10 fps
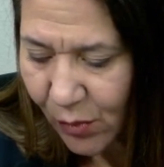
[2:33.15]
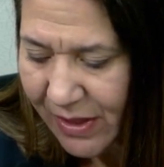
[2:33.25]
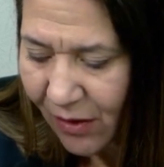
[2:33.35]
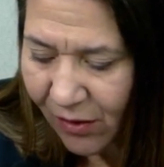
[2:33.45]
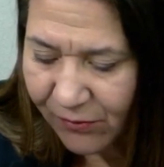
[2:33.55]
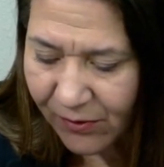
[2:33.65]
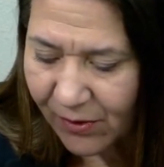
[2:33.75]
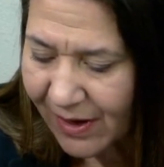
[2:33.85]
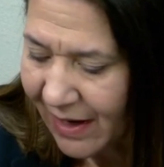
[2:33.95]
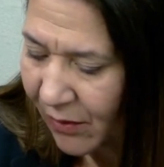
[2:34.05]
we
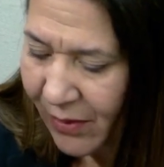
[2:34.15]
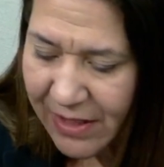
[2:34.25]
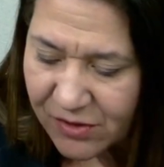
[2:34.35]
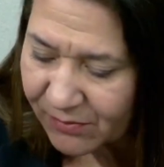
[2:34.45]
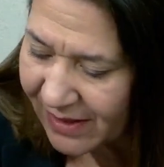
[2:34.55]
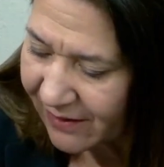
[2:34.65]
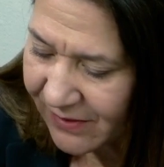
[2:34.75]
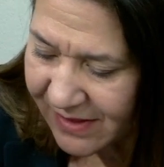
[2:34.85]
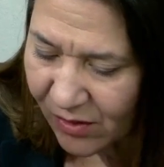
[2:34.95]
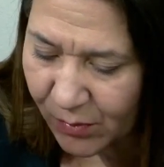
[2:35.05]
offer a range of
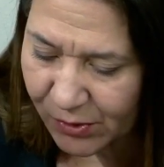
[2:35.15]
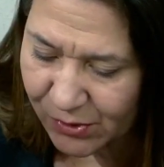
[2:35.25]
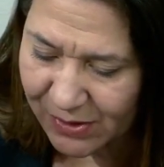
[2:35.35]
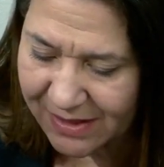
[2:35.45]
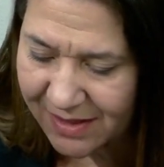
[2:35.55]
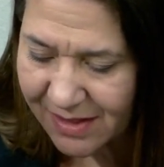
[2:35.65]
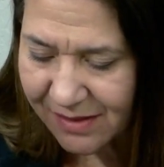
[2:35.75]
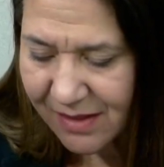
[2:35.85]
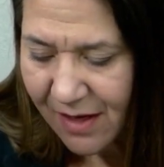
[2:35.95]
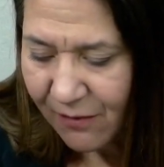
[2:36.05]
benefits and opportunities